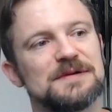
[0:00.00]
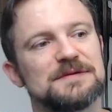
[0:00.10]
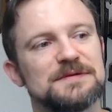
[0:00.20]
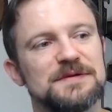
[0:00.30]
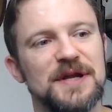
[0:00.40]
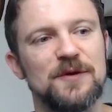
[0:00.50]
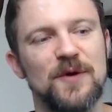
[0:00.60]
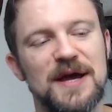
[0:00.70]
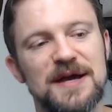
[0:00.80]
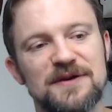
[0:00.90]

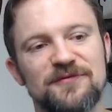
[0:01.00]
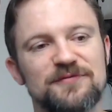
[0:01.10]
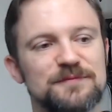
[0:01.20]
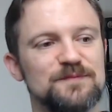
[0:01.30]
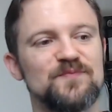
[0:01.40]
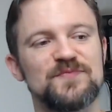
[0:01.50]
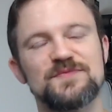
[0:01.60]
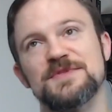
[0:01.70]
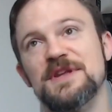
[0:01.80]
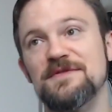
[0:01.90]
anyway, if
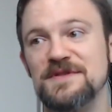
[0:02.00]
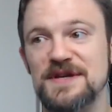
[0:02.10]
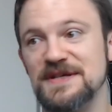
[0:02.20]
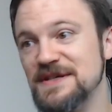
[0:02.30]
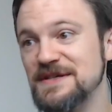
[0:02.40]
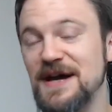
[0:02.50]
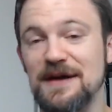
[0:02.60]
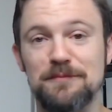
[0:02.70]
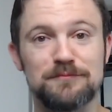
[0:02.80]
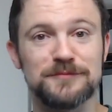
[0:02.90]
Stephen thinks he's
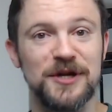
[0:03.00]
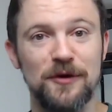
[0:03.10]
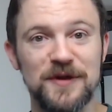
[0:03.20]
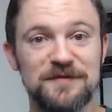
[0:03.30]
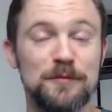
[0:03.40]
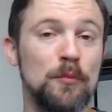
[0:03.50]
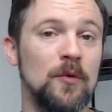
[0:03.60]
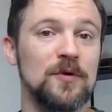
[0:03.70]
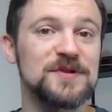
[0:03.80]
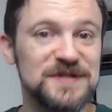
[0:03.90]
got, you know, even more
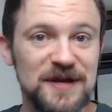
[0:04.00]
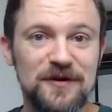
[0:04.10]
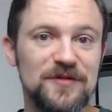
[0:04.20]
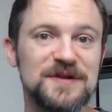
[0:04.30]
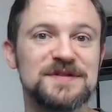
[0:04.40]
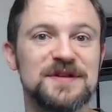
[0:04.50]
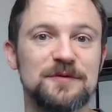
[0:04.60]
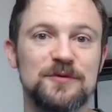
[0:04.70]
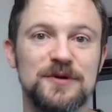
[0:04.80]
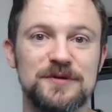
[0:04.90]
to say on this that
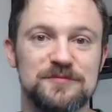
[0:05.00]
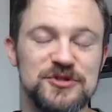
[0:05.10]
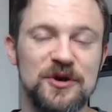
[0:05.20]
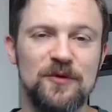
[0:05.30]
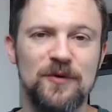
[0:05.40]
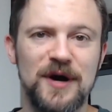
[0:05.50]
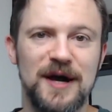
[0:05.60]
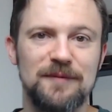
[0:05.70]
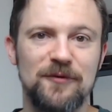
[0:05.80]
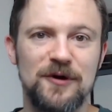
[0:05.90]
would show why
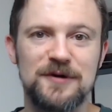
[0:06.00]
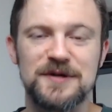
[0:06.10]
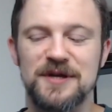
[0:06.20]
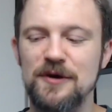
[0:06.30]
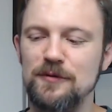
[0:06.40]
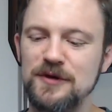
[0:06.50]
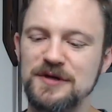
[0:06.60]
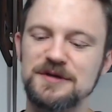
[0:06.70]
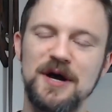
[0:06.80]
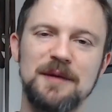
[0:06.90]
I'm wrong, you know,
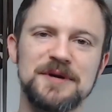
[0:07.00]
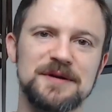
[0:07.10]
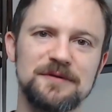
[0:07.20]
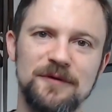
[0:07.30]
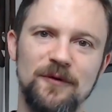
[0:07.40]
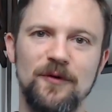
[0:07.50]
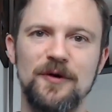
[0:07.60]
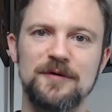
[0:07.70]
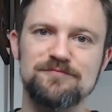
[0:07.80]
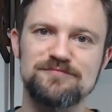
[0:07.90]
comment,
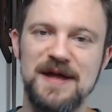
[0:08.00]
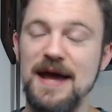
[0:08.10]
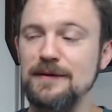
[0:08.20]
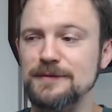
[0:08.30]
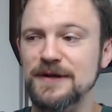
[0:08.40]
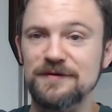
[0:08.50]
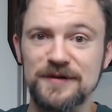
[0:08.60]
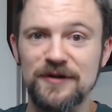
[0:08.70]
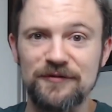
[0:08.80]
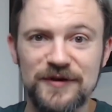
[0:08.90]
or heck, leave
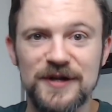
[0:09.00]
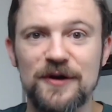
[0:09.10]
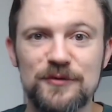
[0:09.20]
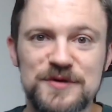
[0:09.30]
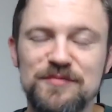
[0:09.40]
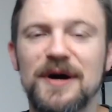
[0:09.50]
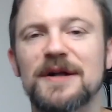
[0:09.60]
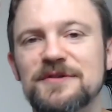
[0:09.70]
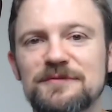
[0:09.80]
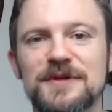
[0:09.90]
another video
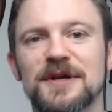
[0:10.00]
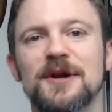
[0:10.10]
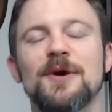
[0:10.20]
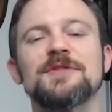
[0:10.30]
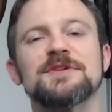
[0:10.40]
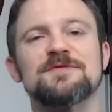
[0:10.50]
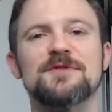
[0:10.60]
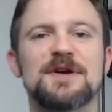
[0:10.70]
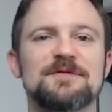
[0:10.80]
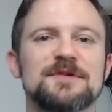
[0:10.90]
response. We could go at this
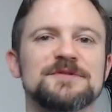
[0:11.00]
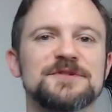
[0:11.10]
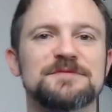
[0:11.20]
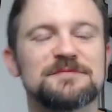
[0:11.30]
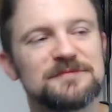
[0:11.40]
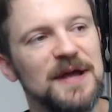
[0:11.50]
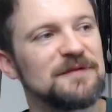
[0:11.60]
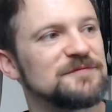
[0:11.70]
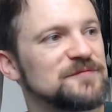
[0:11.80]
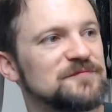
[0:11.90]
forever and just have
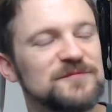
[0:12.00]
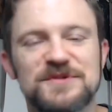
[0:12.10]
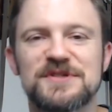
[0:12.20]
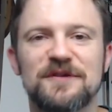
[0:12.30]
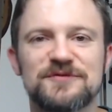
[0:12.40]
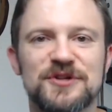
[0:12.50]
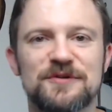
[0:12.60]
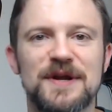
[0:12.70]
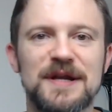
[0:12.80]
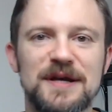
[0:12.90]

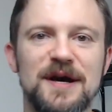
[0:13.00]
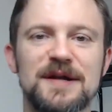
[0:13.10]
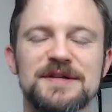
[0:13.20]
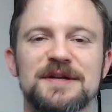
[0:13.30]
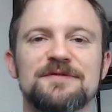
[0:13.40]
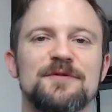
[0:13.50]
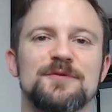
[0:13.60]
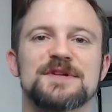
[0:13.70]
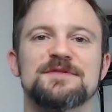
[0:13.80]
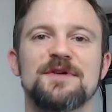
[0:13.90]
self-generating content for the
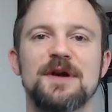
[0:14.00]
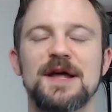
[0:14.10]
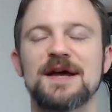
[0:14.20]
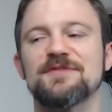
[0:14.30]
rest of our lives.